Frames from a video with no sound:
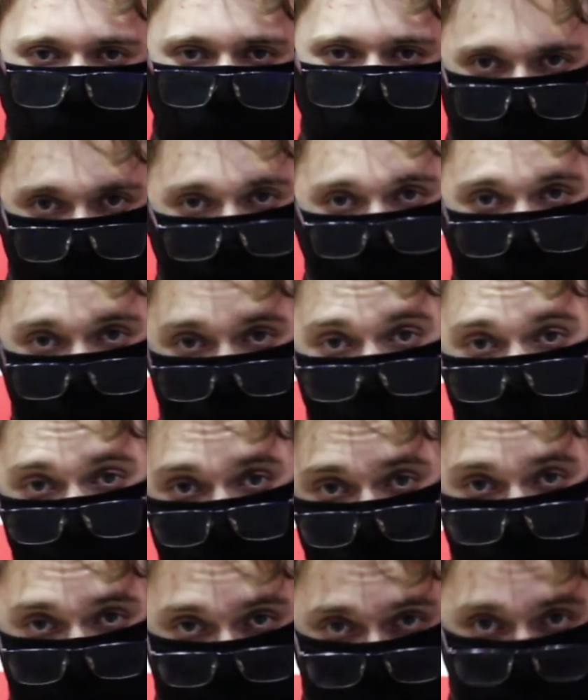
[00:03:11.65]
therefore
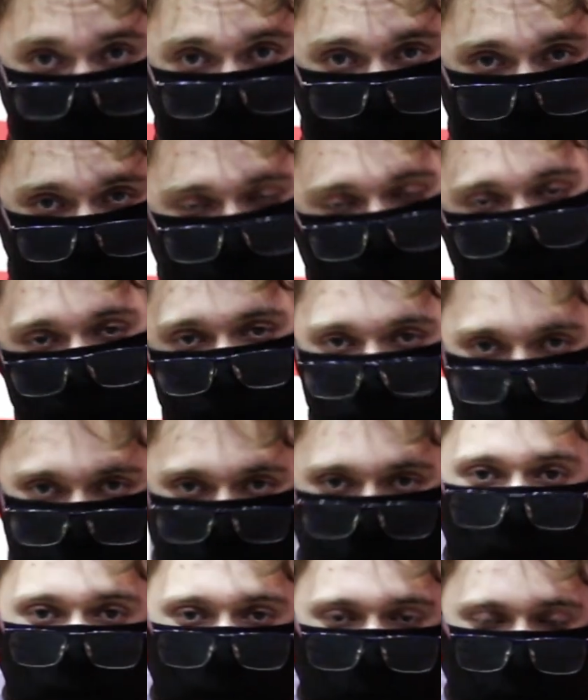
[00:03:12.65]
improving the
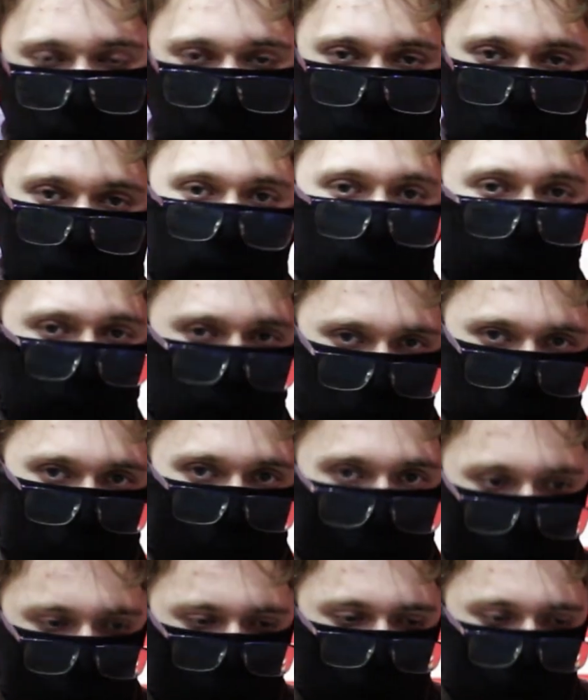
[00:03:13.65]
probability of hit
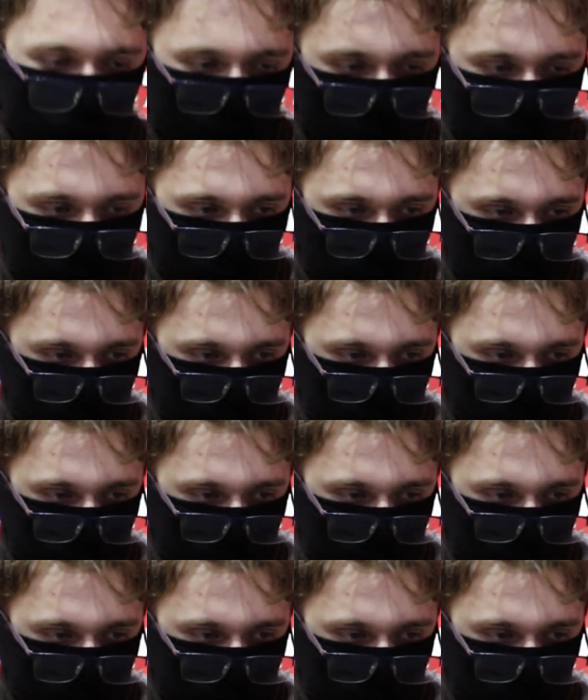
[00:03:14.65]
overall.